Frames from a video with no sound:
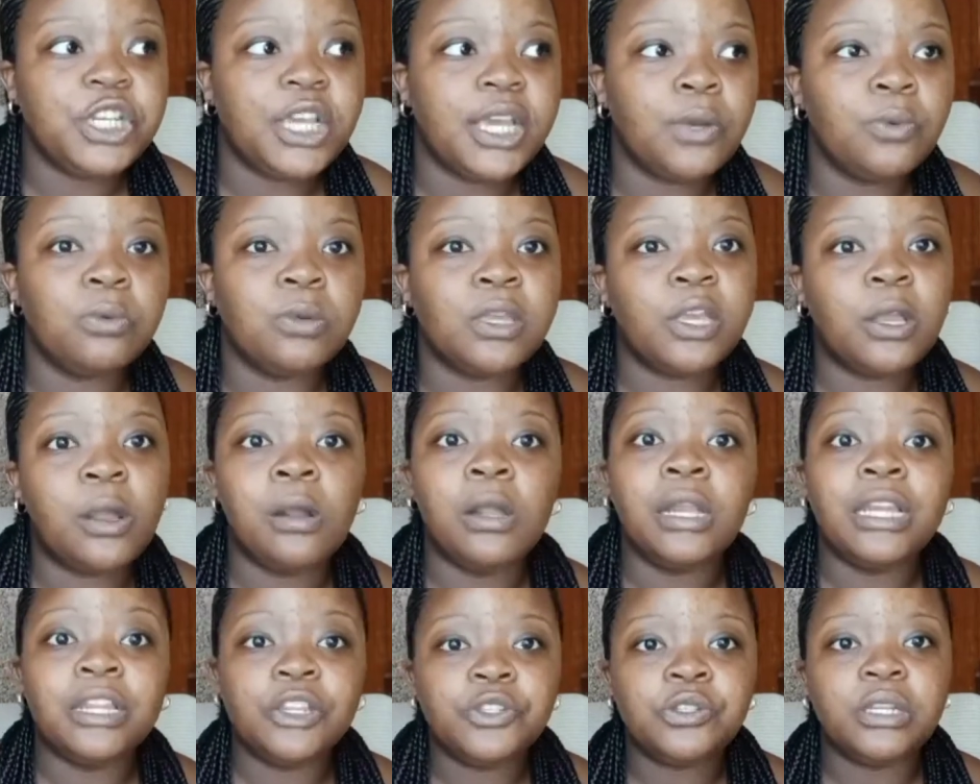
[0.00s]
year we
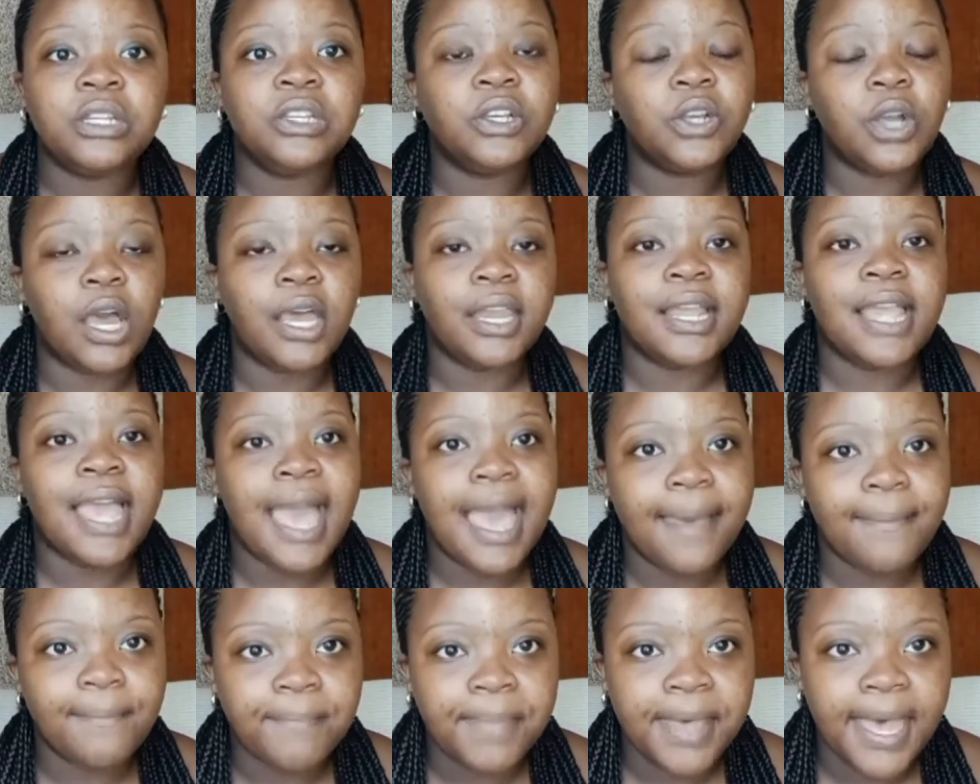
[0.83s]
literally got a
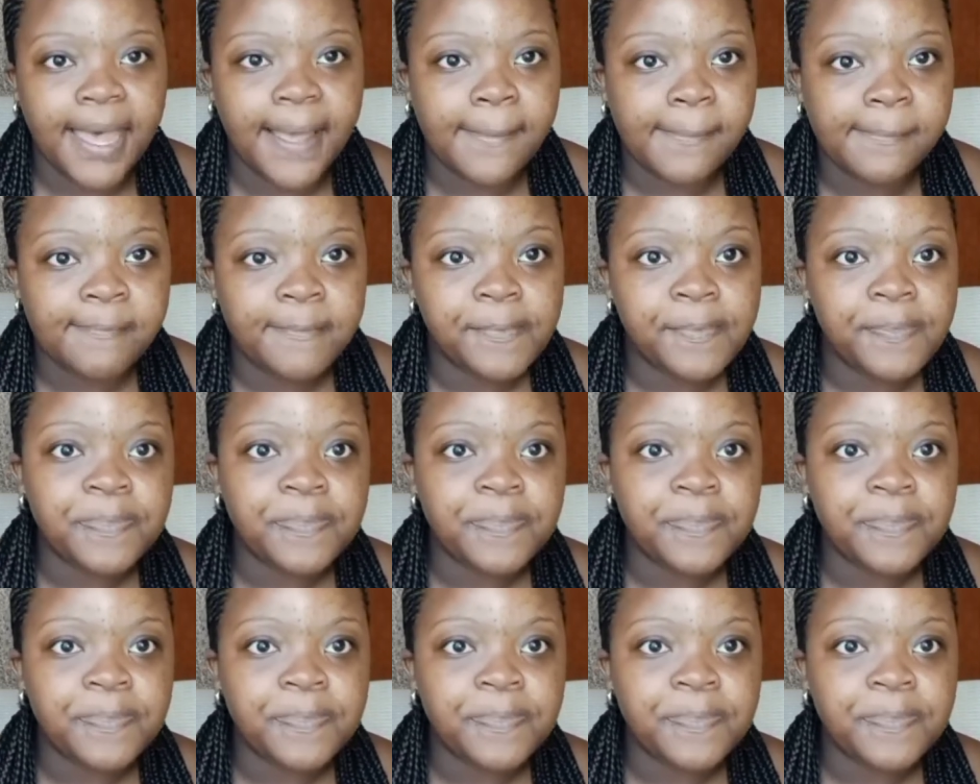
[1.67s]
hamper.